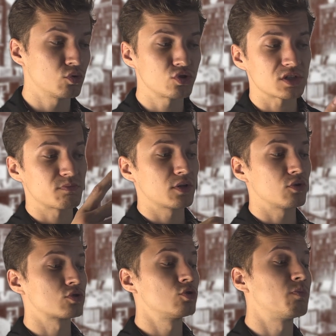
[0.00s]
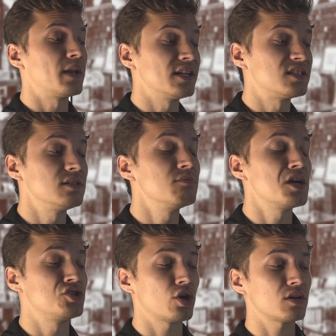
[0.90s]
No, just because you played C
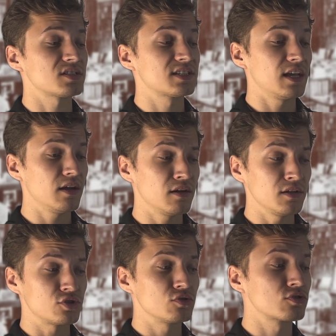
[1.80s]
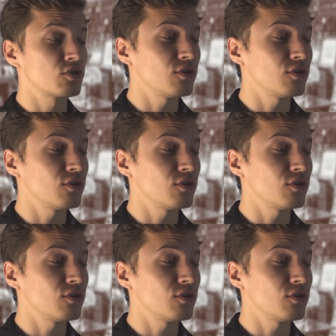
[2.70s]
major scale, it's not